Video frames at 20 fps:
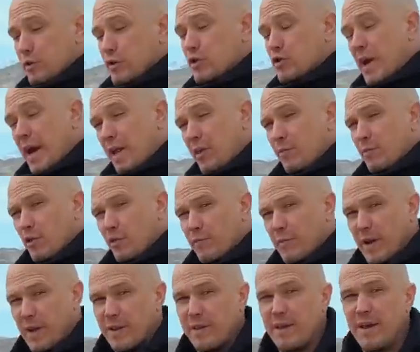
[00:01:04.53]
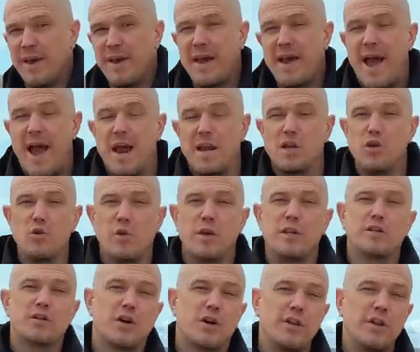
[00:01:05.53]
strength movements and you
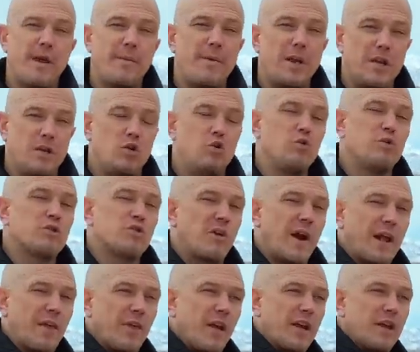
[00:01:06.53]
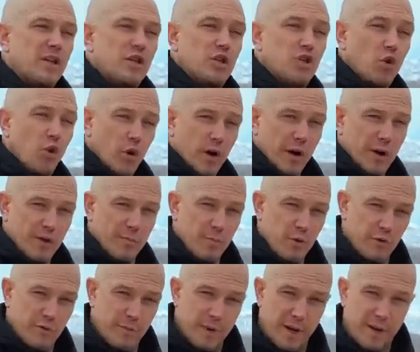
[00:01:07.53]
can turn them into strength endurance
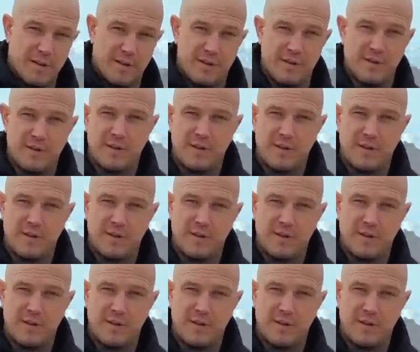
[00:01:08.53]
movements.